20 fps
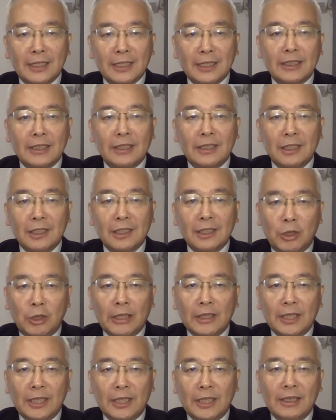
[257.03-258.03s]
in
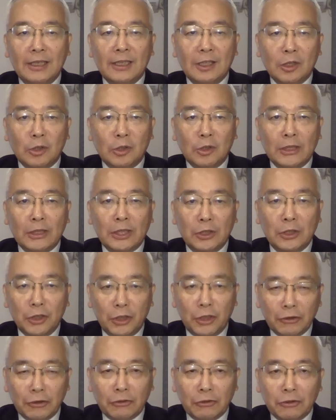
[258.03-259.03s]

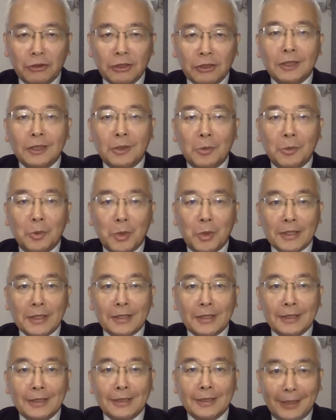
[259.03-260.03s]
2022
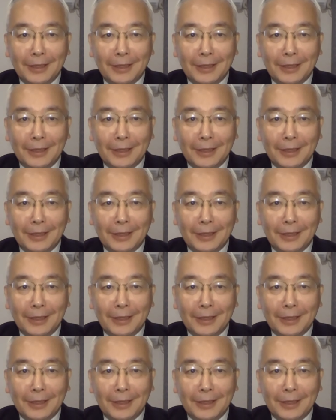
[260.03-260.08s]
was